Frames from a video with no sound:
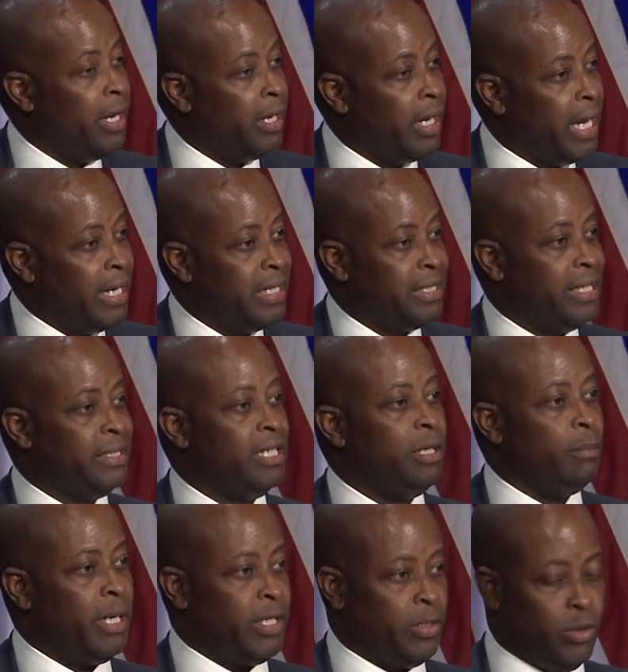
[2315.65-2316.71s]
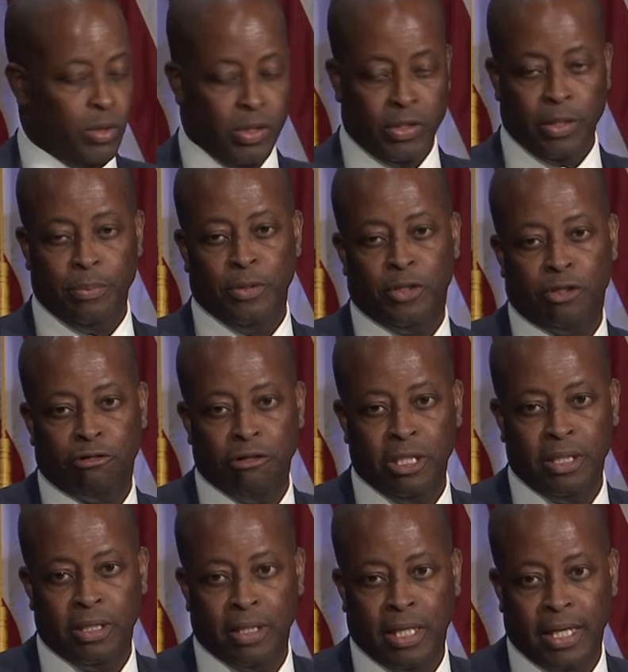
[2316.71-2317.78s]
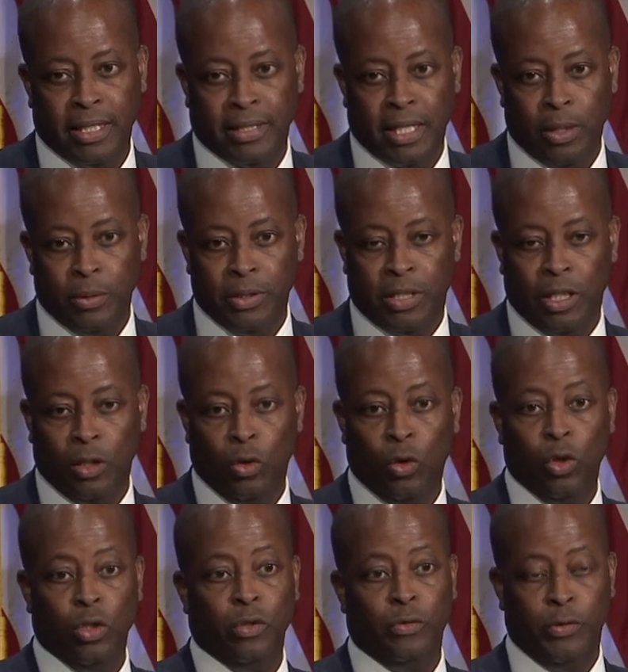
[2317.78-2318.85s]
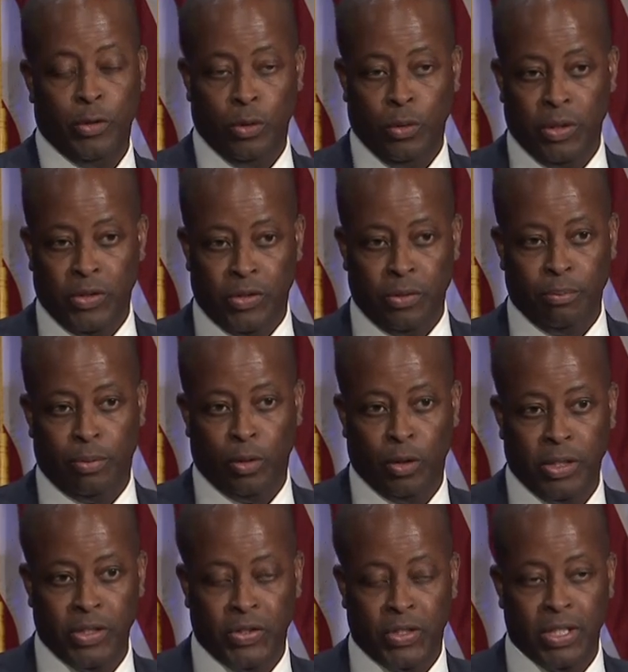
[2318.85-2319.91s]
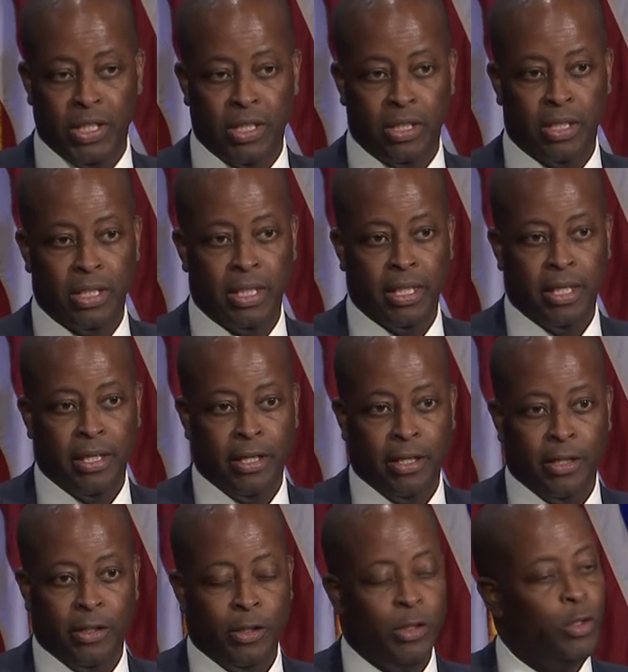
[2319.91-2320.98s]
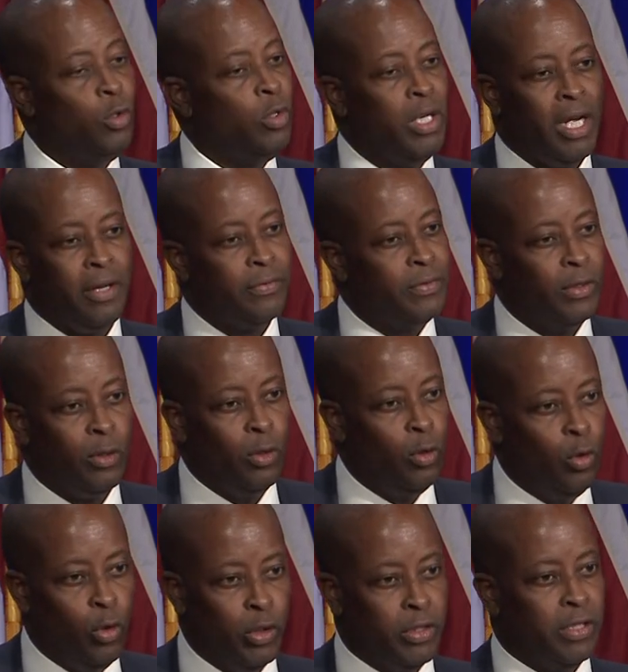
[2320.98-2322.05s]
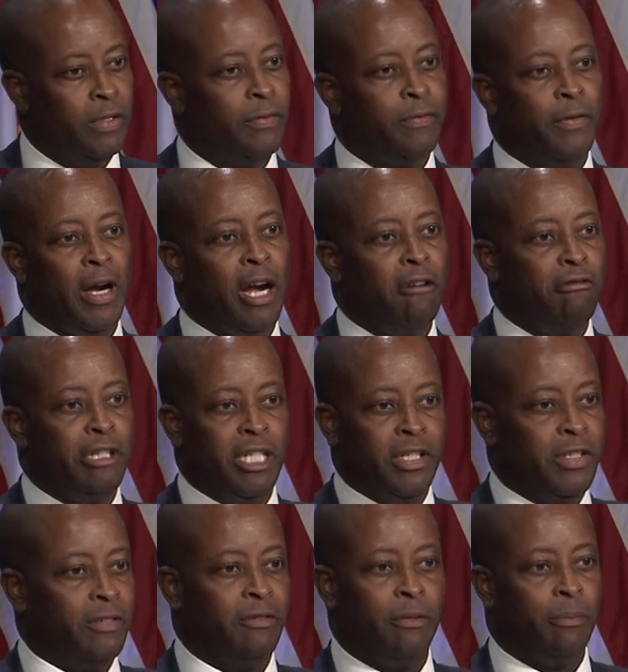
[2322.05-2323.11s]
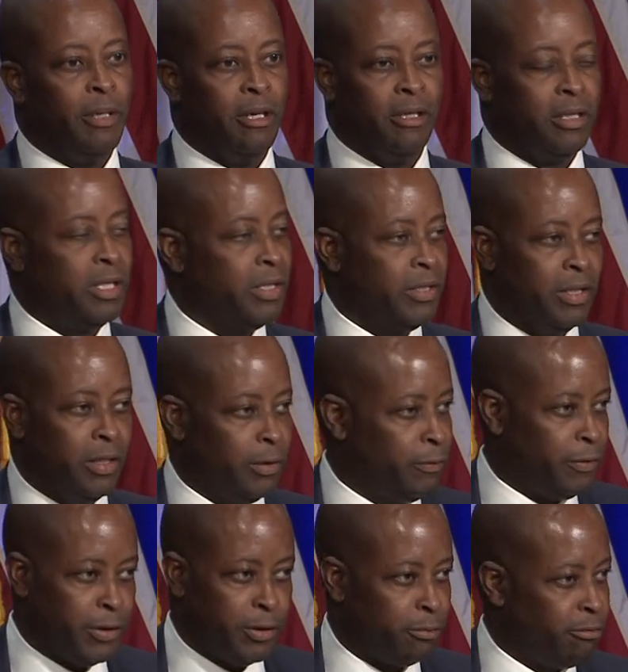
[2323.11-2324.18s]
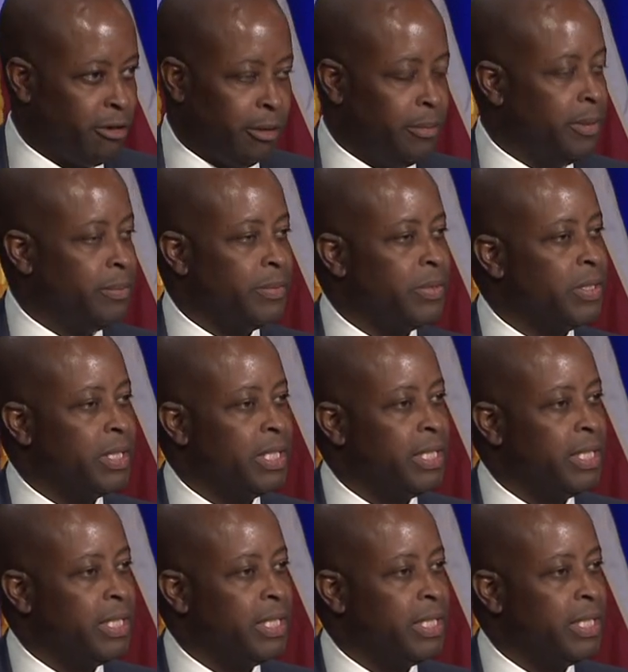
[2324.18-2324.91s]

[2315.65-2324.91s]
And as I tell my students up the street, and as I will tell all of you as employees here, you don't have to go to the far reaches of America to look for its problems.